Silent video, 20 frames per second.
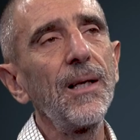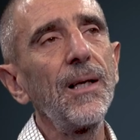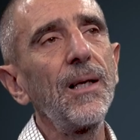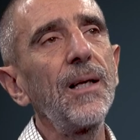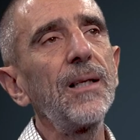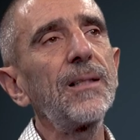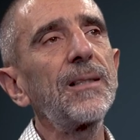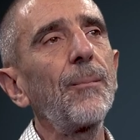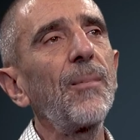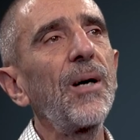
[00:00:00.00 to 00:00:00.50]

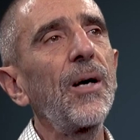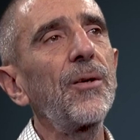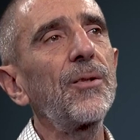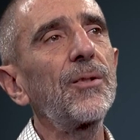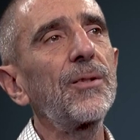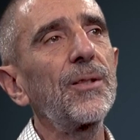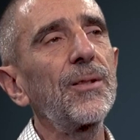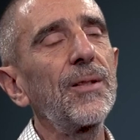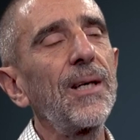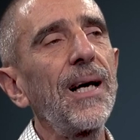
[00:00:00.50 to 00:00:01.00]
It's
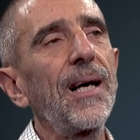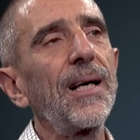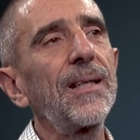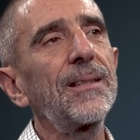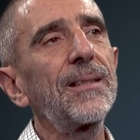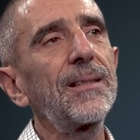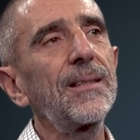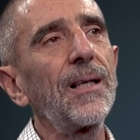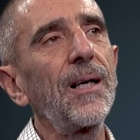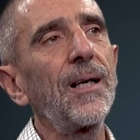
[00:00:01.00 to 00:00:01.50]
about
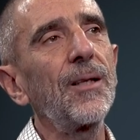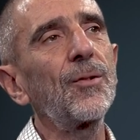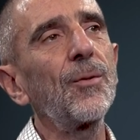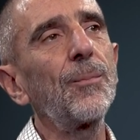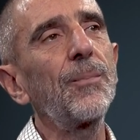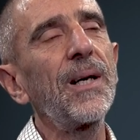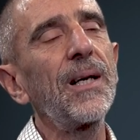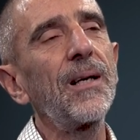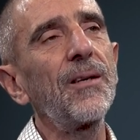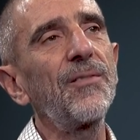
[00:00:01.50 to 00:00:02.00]
us, uh, to
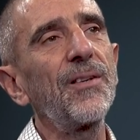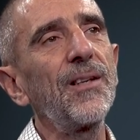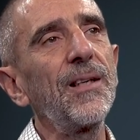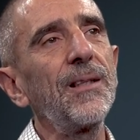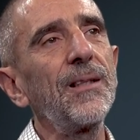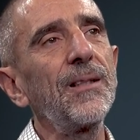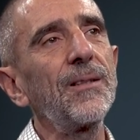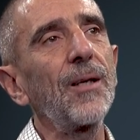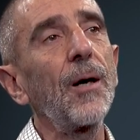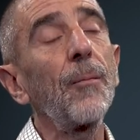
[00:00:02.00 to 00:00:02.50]

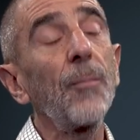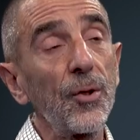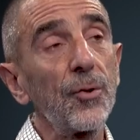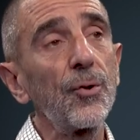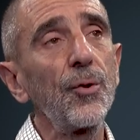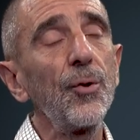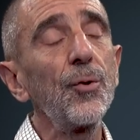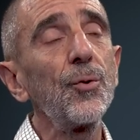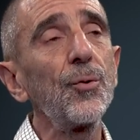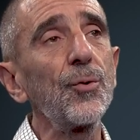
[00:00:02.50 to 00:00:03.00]
paraphrase, about uh,
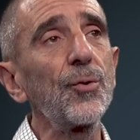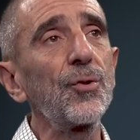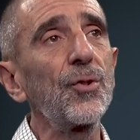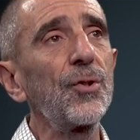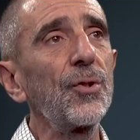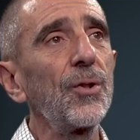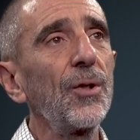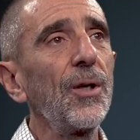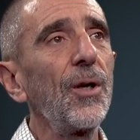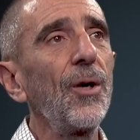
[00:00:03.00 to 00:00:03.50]
to use